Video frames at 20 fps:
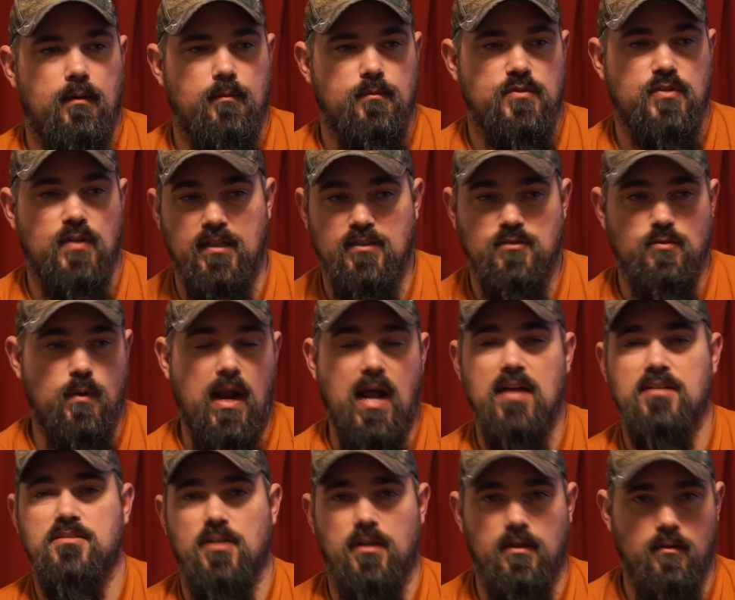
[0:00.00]
So that's what
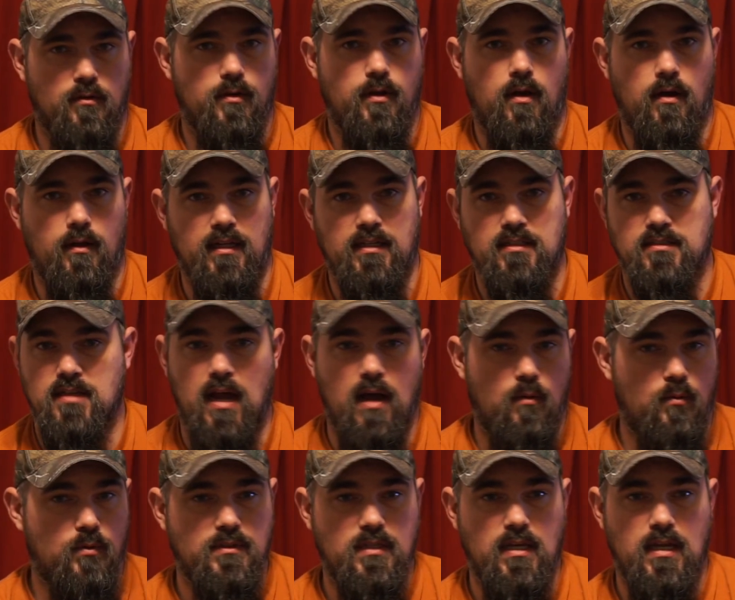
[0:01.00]
I settled on. That's
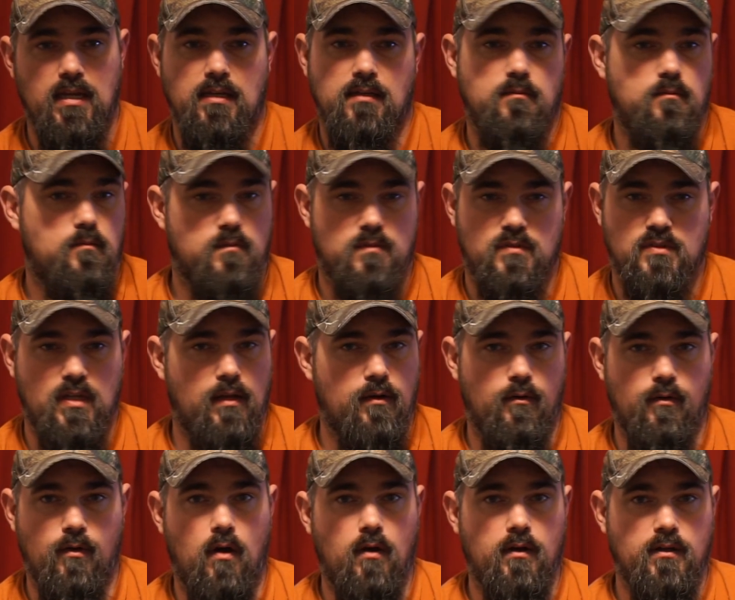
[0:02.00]
not what they
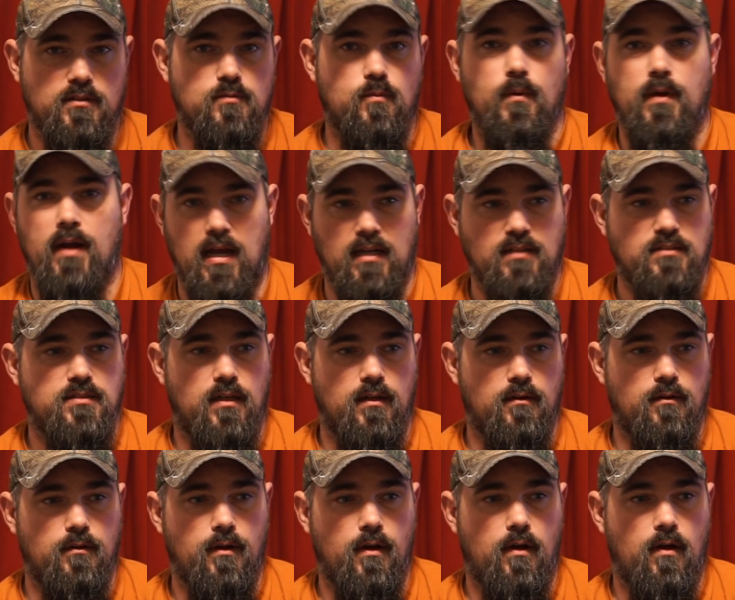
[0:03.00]
settled on. It's what I
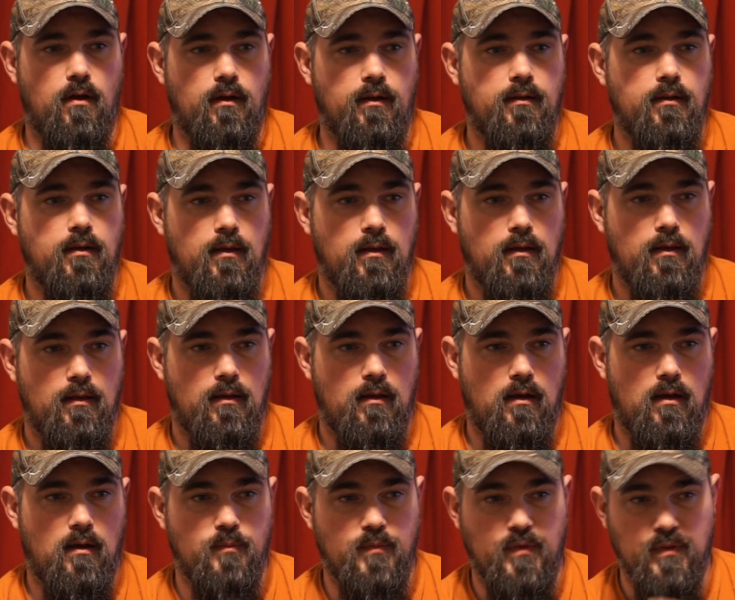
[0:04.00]
settled on.
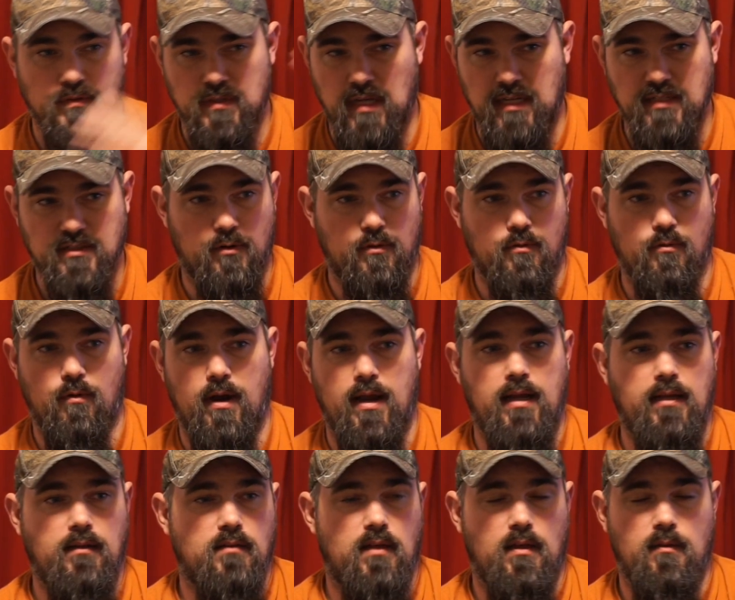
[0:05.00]
Those guys are great.